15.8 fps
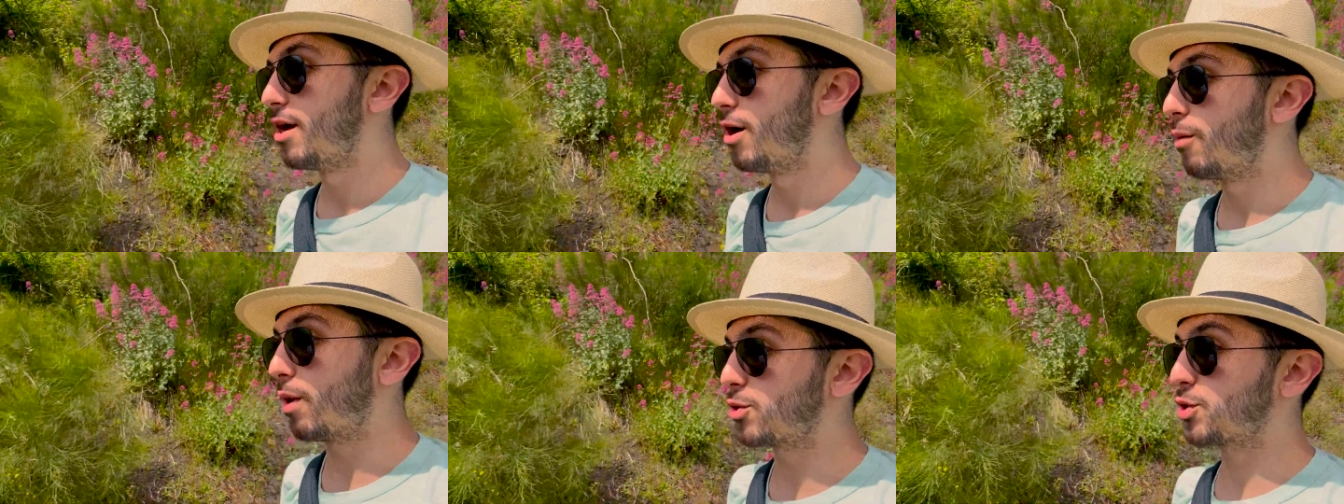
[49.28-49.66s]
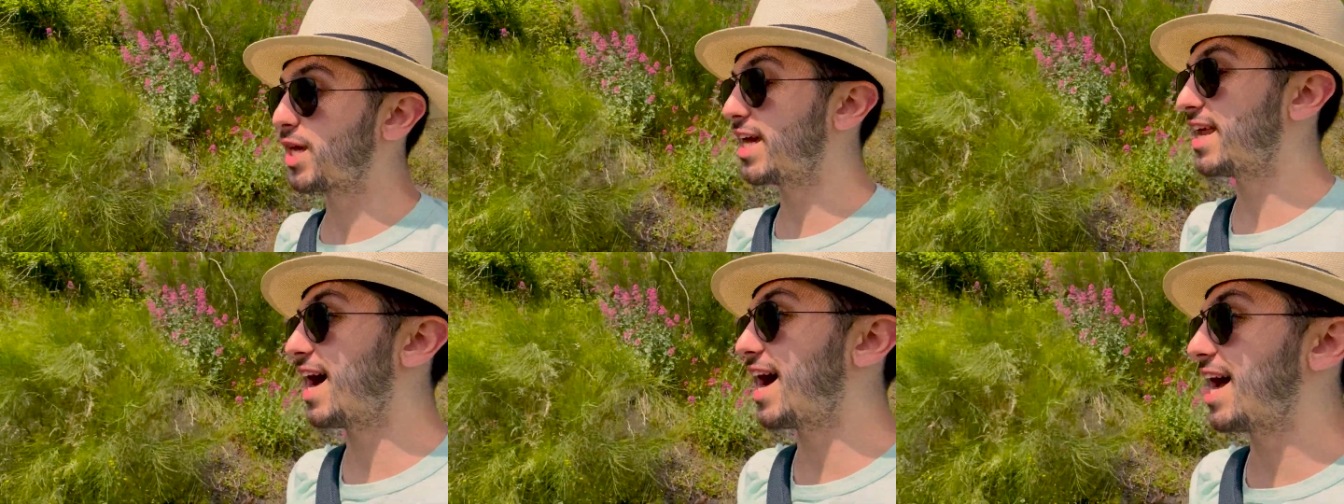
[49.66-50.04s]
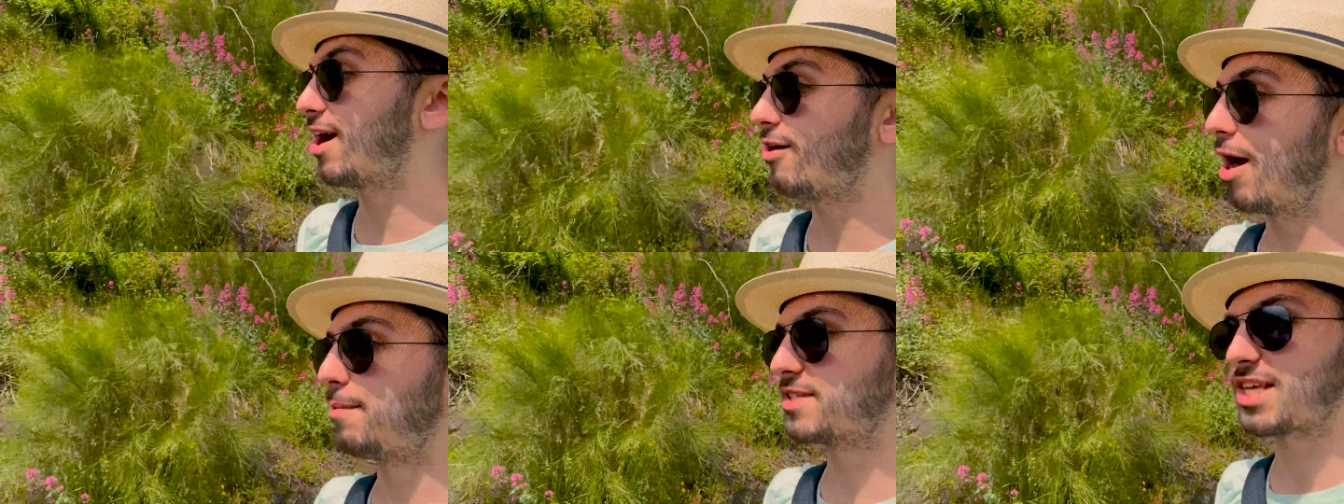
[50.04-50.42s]
once we get higher
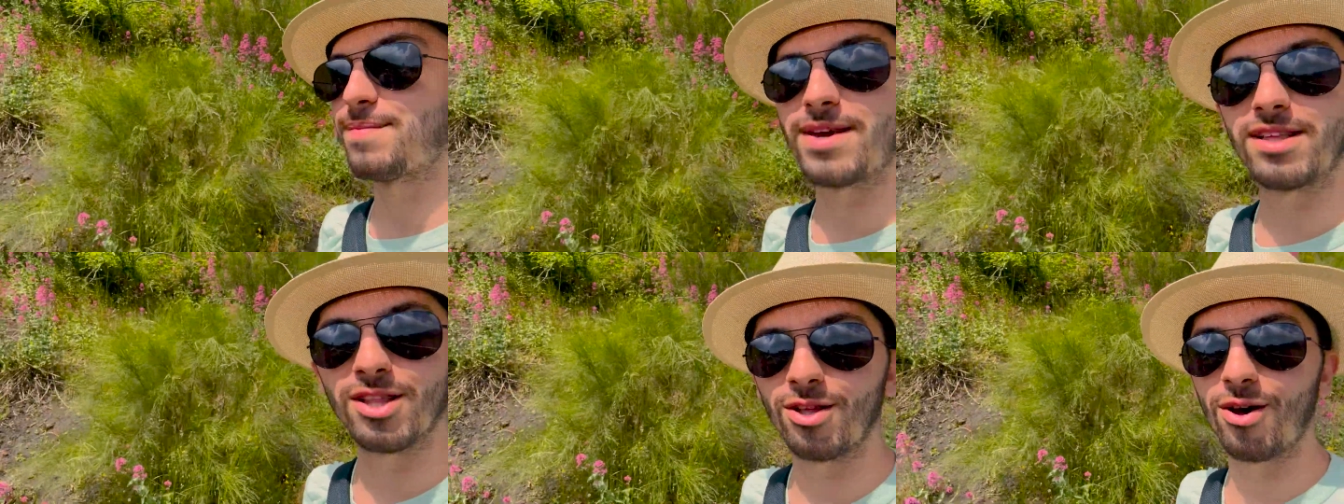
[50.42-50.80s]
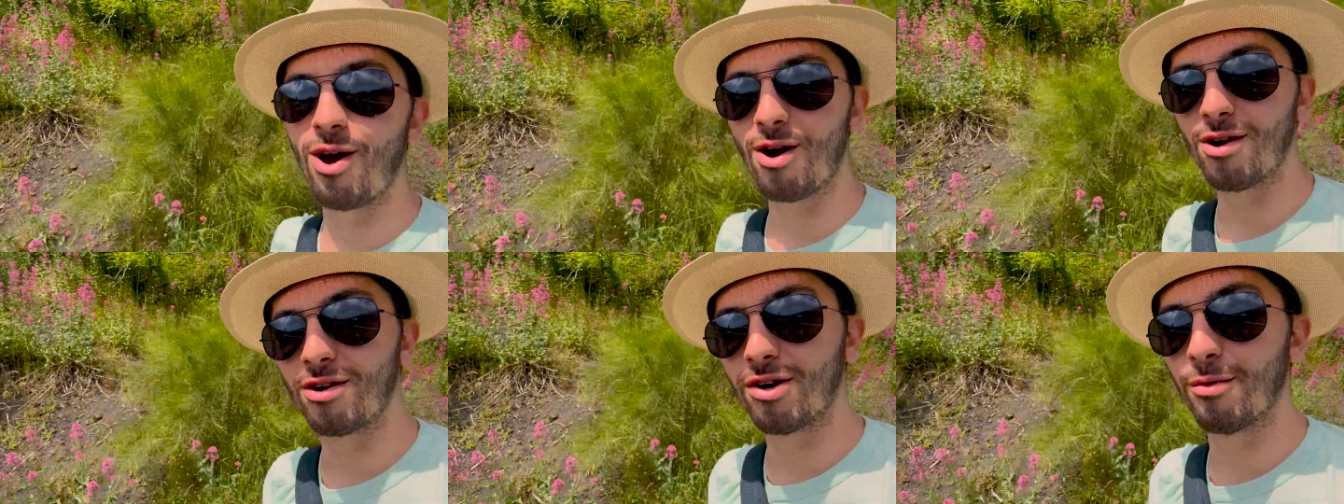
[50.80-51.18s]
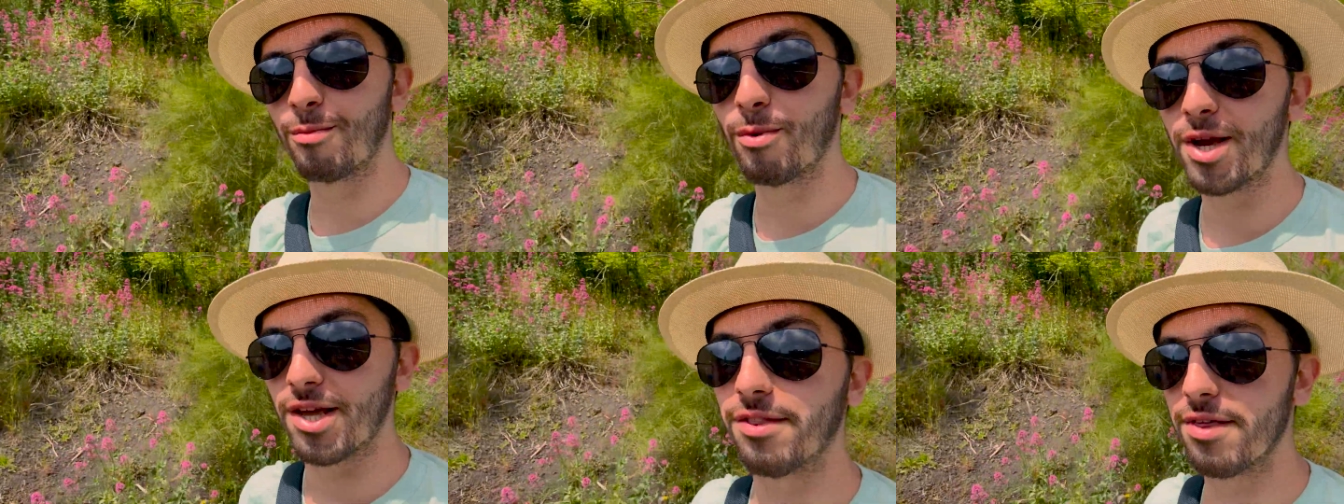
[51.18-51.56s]
up, it's gonna be a little harder to
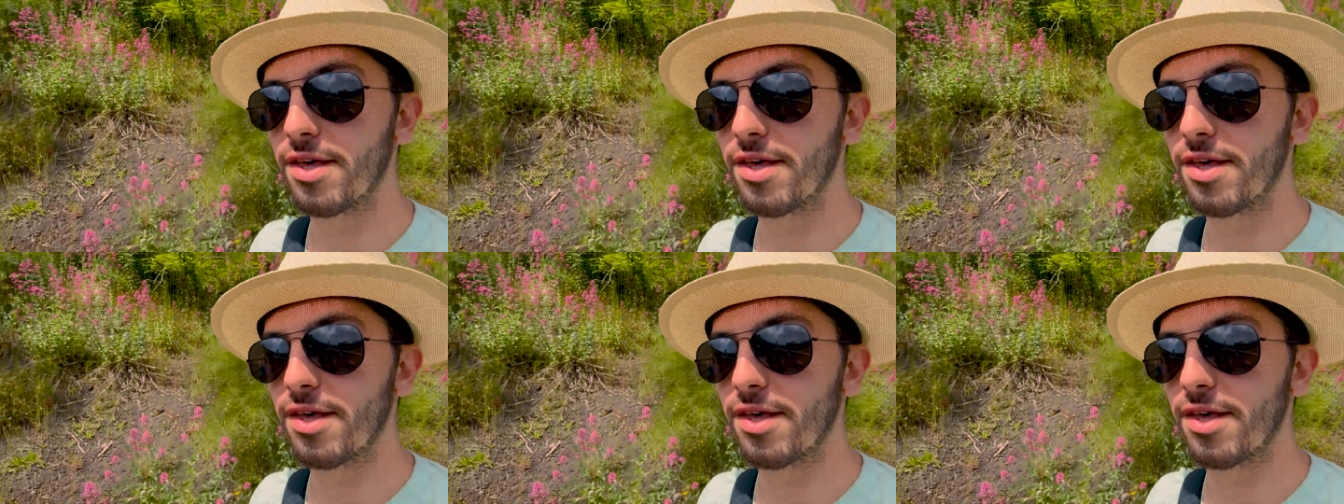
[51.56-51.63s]
breathe.